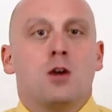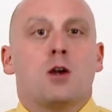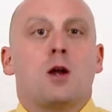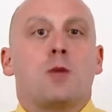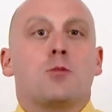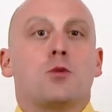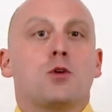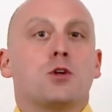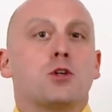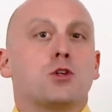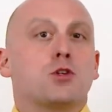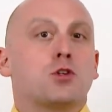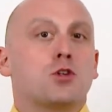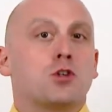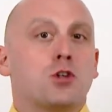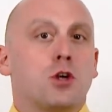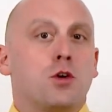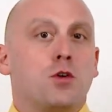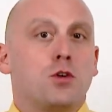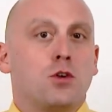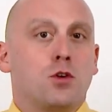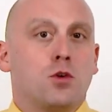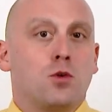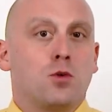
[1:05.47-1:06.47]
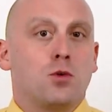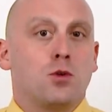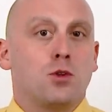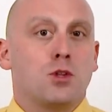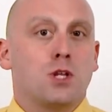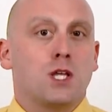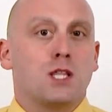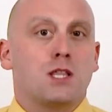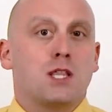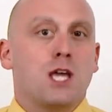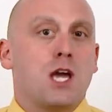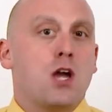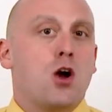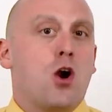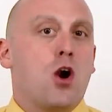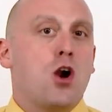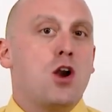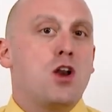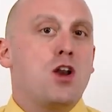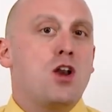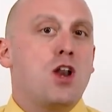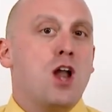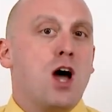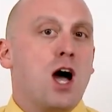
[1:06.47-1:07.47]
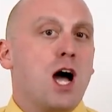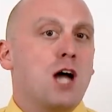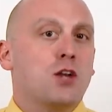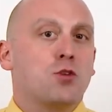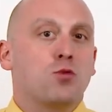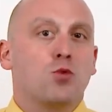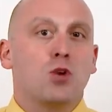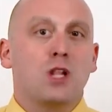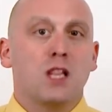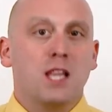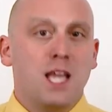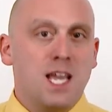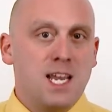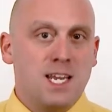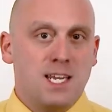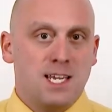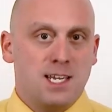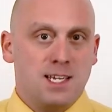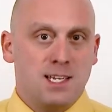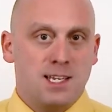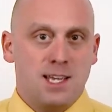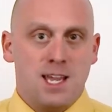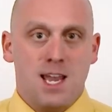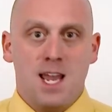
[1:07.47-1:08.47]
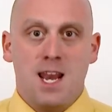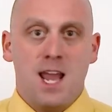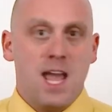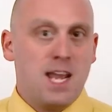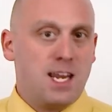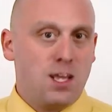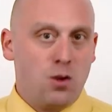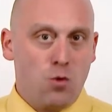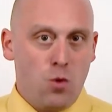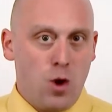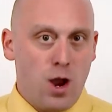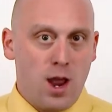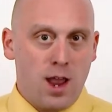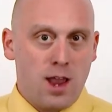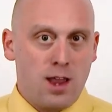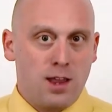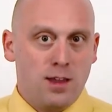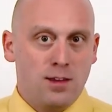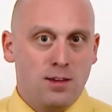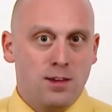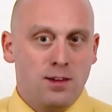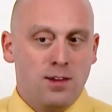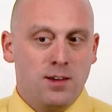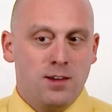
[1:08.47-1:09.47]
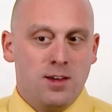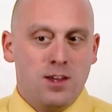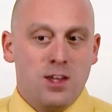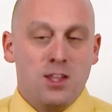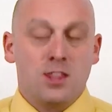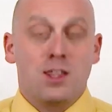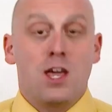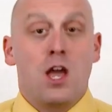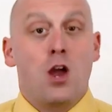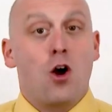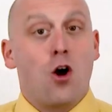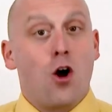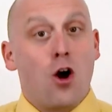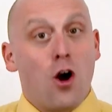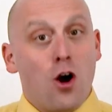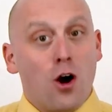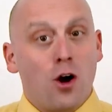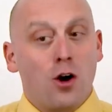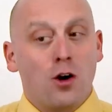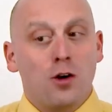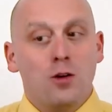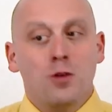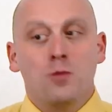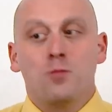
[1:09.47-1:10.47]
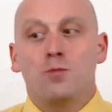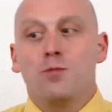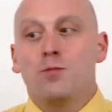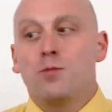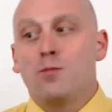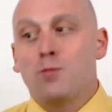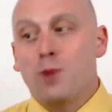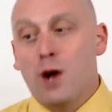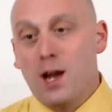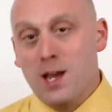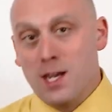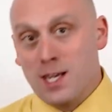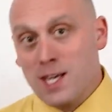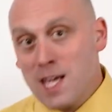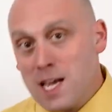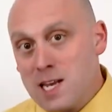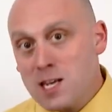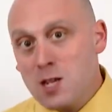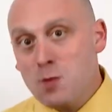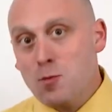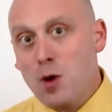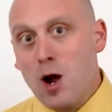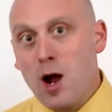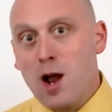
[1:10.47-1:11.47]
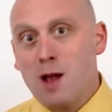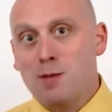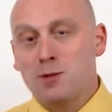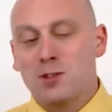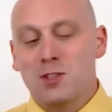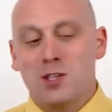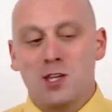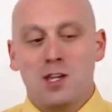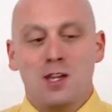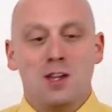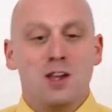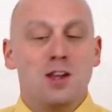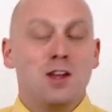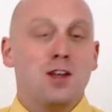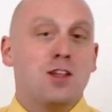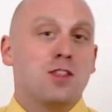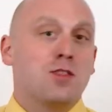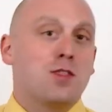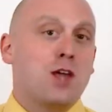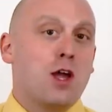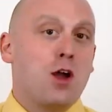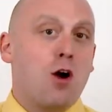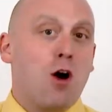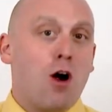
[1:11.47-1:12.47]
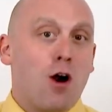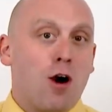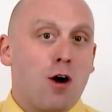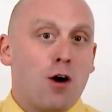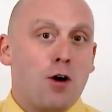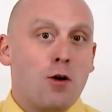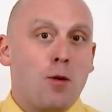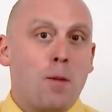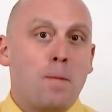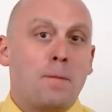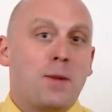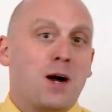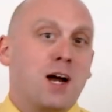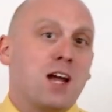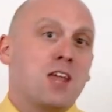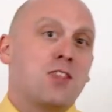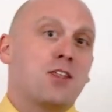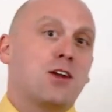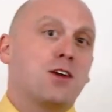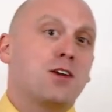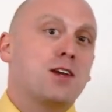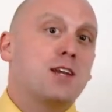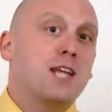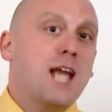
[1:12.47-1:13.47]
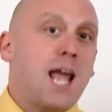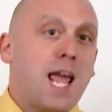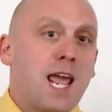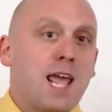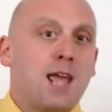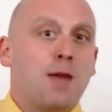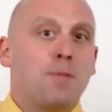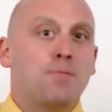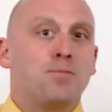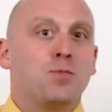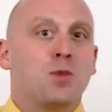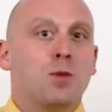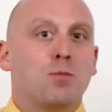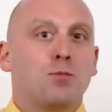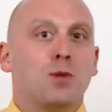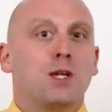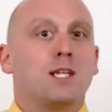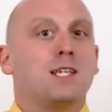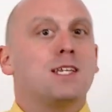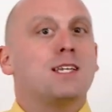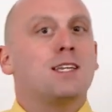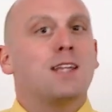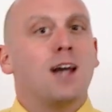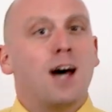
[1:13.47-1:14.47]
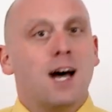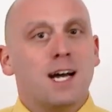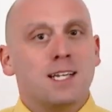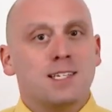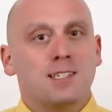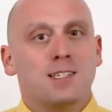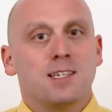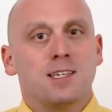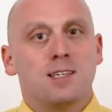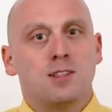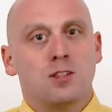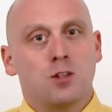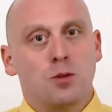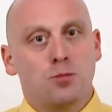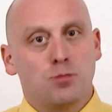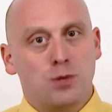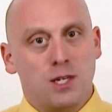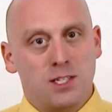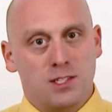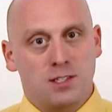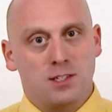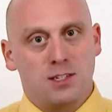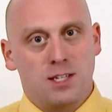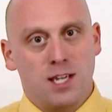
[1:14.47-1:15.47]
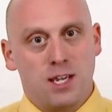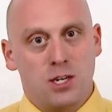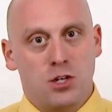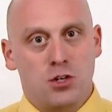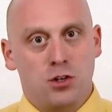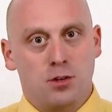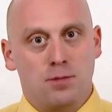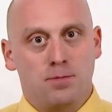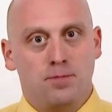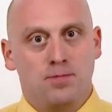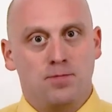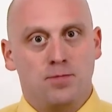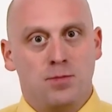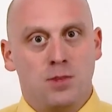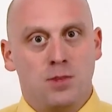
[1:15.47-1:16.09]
I'm going to show you that they are not related in any way. They are by a kidney biopsy, they are by their name, but not in their presentation.